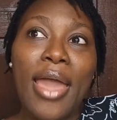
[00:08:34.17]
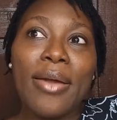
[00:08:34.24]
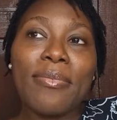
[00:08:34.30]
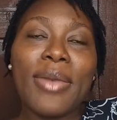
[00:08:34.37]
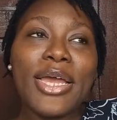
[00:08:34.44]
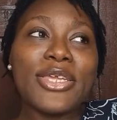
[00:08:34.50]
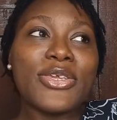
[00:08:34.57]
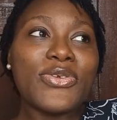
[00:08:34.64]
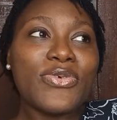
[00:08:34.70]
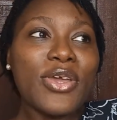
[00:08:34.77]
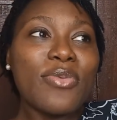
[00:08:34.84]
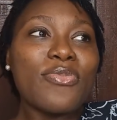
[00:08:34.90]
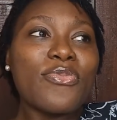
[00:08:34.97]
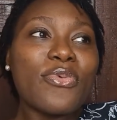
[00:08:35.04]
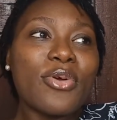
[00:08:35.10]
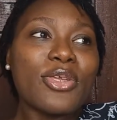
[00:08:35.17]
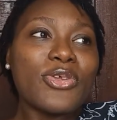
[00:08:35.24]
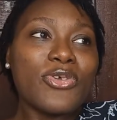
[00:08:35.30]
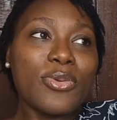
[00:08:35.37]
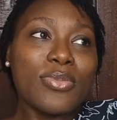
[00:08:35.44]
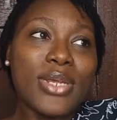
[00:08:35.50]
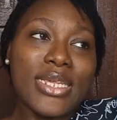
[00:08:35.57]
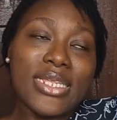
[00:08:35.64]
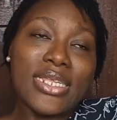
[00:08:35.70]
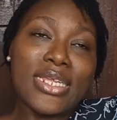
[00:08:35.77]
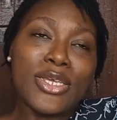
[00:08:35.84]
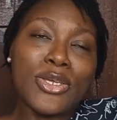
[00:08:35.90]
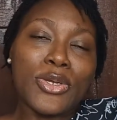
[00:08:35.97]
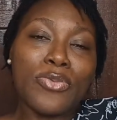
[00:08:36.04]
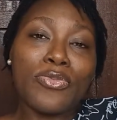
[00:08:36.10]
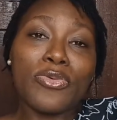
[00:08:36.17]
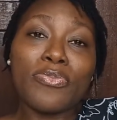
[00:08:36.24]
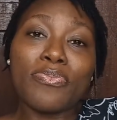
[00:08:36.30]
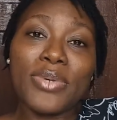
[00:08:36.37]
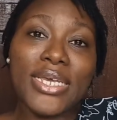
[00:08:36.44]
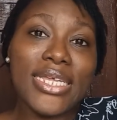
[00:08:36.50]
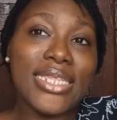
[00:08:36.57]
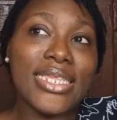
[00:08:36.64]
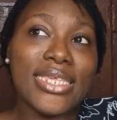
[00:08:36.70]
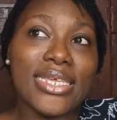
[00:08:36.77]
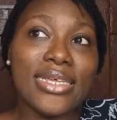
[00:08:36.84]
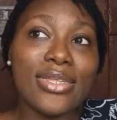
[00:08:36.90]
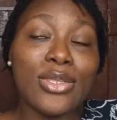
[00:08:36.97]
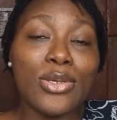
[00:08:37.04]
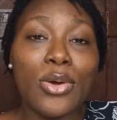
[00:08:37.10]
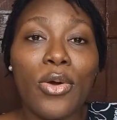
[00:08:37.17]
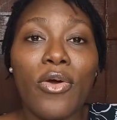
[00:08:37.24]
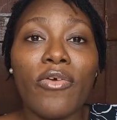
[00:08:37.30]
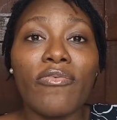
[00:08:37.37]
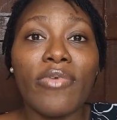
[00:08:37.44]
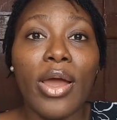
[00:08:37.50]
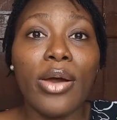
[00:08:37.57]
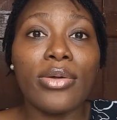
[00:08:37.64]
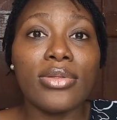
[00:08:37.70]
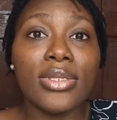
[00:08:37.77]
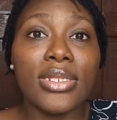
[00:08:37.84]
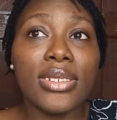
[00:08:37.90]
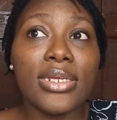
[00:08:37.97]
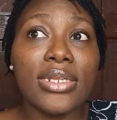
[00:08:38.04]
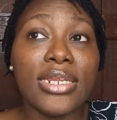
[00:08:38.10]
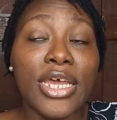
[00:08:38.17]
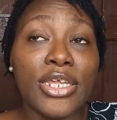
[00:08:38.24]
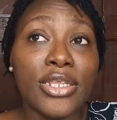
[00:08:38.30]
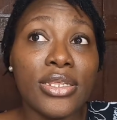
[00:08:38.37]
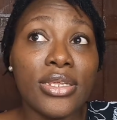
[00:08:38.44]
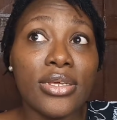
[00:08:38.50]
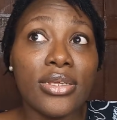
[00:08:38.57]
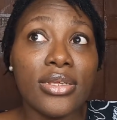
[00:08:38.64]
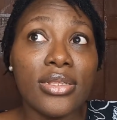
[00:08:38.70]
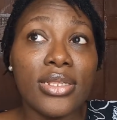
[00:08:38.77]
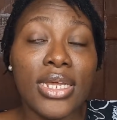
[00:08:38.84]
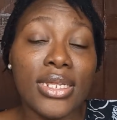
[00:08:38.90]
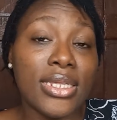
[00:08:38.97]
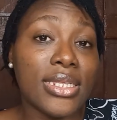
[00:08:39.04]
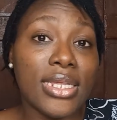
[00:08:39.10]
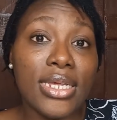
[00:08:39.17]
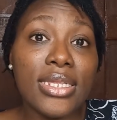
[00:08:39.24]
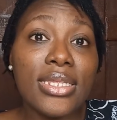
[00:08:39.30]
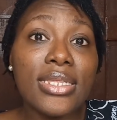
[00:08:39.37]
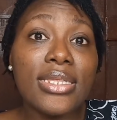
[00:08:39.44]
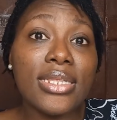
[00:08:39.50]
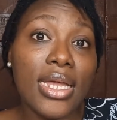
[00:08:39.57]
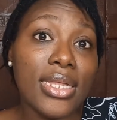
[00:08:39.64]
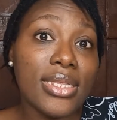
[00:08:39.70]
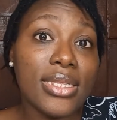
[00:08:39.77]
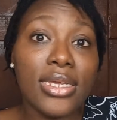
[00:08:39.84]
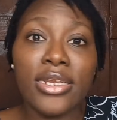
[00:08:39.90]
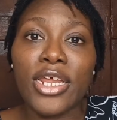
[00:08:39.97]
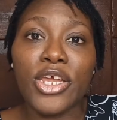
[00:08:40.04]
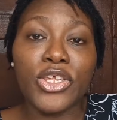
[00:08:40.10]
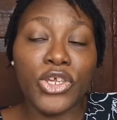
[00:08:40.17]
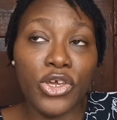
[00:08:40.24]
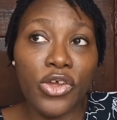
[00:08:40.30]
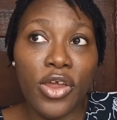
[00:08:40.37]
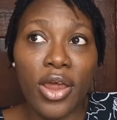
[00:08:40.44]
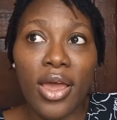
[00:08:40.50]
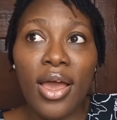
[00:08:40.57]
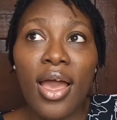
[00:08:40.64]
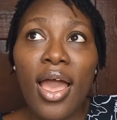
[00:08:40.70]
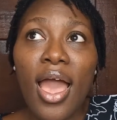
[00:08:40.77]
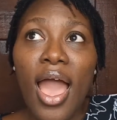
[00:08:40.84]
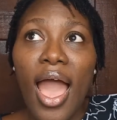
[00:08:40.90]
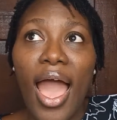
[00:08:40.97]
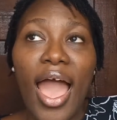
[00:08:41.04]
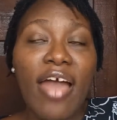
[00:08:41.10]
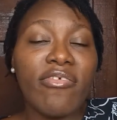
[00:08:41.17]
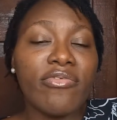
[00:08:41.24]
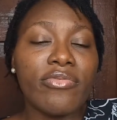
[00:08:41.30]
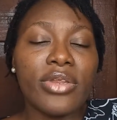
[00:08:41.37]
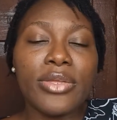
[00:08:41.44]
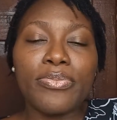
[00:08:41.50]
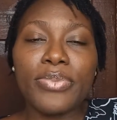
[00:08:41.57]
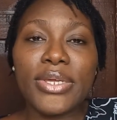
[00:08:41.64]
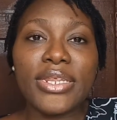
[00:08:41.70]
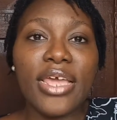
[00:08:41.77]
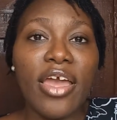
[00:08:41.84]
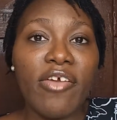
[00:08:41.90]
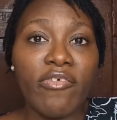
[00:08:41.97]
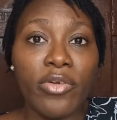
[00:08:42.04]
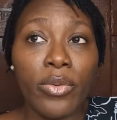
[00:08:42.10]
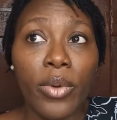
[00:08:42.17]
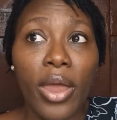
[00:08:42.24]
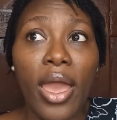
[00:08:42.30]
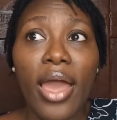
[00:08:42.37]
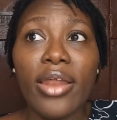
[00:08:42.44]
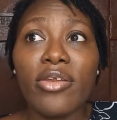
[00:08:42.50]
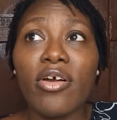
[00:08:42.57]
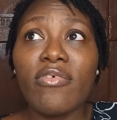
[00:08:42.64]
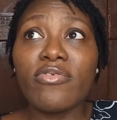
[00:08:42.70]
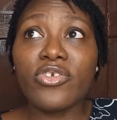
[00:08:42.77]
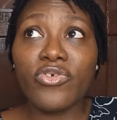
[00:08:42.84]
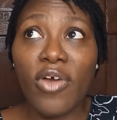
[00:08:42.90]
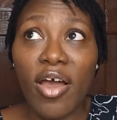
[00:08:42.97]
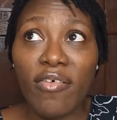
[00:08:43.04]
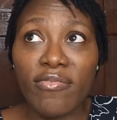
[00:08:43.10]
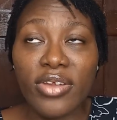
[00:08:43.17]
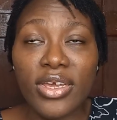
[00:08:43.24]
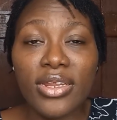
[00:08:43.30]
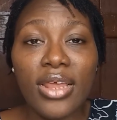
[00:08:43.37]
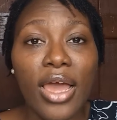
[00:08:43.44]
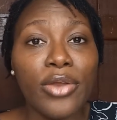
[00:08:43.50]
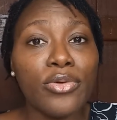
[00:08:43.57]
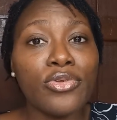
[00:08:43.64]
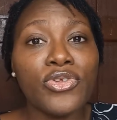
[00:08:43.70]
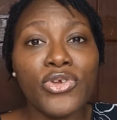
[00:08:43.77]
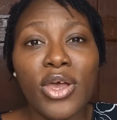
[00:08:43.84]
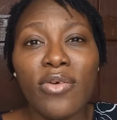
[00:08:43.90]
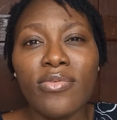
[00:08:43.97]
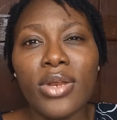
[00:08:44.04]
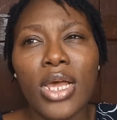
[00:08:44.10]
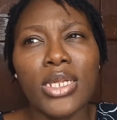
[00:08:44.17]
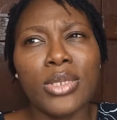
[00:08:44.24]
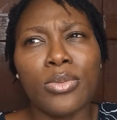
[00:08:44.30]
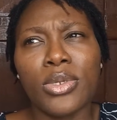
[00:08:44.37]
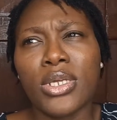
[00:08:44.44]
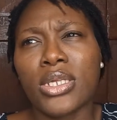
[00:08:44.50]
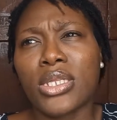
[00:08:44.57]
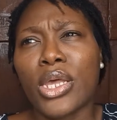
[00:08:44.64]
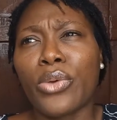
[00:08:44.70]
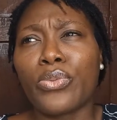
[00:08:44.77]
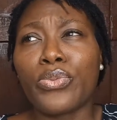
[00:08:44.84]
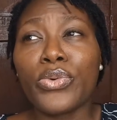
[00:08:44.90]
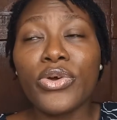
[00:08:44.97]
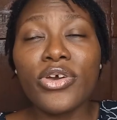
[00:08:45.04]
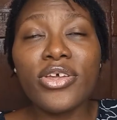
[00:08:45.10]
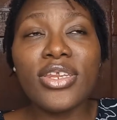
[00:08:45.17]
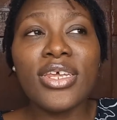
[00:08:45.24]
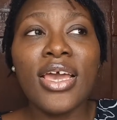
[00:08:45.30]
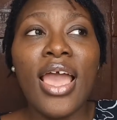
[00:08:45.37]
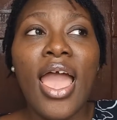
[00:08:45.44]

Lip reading: My dream road trip destination would be to tour around the 36 states in Nigeria. I haven't really been everywhere. I love traveling. I don't travel as much as I would.